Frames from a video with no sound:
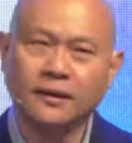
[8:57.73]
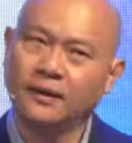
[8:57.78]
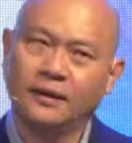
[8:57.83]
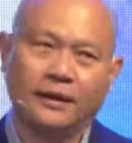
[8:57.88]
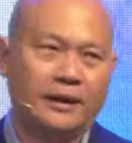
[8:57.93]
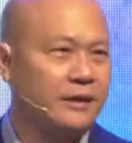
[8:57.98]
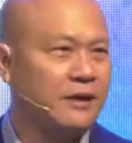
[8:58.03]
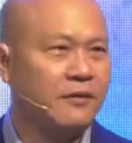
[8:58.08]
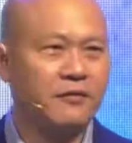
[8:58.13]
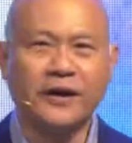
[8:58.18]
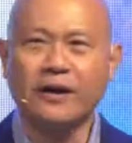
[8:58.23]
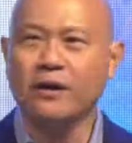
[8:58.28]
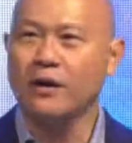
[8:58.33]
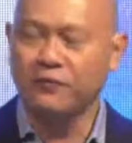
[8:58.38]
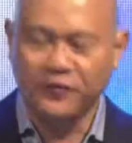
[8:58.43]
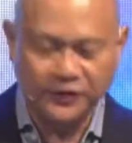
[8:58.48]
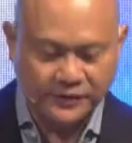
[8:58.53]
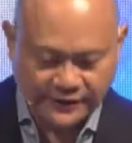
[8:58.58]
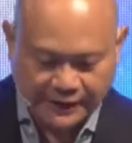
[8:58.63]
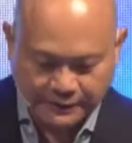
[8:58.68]
And they're very
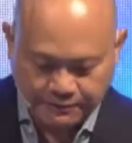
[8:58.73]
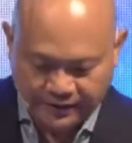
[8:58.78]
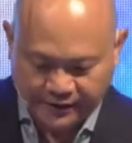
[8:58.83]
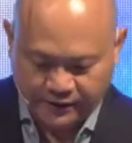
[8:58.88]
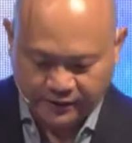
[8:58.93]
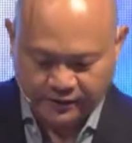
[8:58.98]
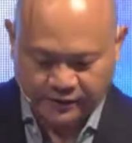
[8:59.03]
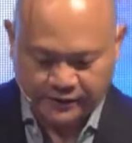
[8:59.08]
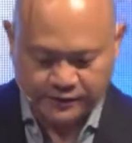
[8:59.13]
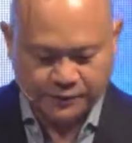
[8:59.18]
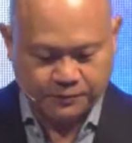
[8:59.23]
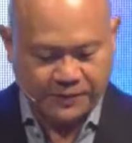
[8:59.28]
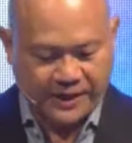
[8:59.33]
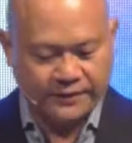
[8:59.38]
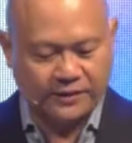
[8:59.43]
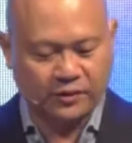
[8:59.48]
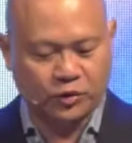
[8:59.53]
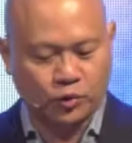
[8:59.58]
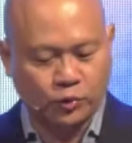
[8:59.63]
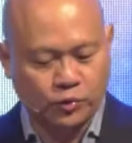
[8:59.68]
often deeply hurt by
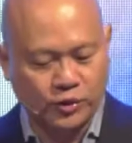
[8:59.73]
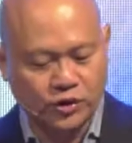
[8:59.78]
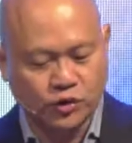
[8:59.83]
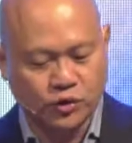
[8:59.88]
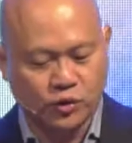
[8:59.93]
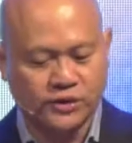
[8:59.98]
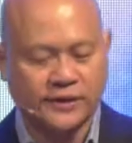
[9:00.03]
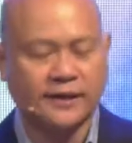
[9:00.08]
the cruel jokes and